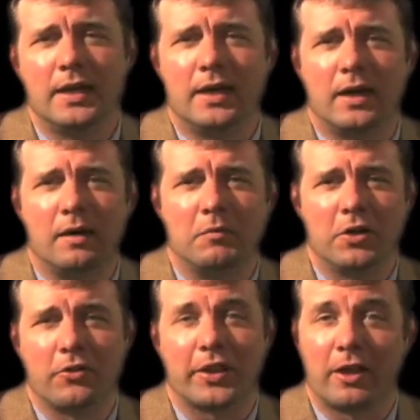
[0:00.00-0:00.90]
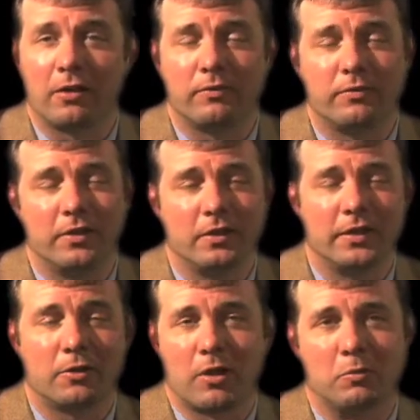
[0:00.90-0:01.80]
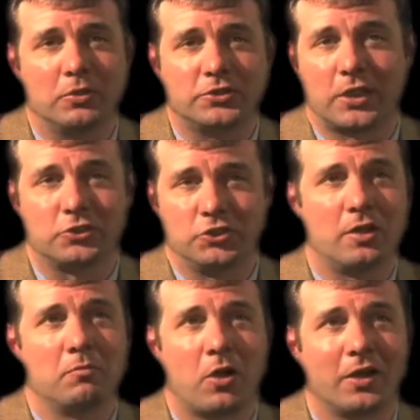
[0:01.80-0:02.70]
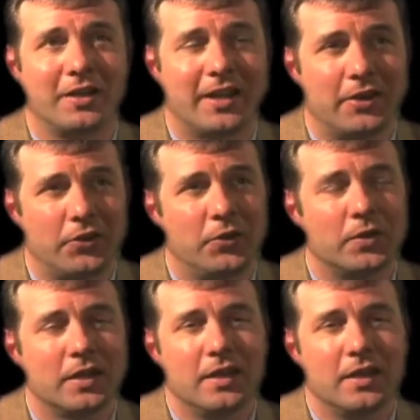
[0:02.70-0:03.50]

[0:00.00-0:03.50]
under the care of the incredible Dr. John Bartlett at Duke.